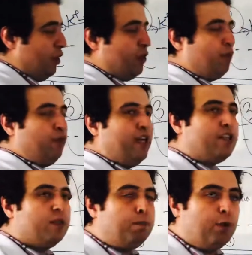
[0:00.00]
First
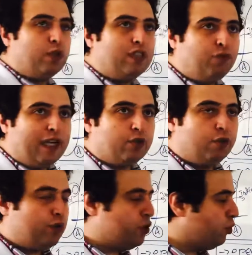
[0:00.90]
important factor for
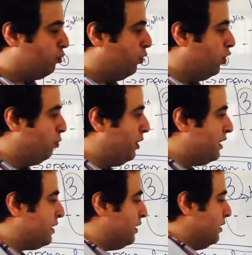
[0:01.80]
stroke volume
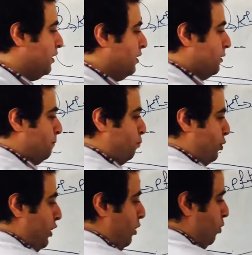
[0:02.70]
is
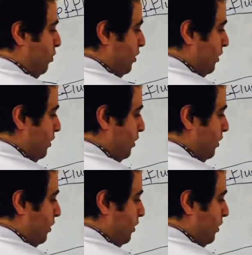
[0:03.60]
preload.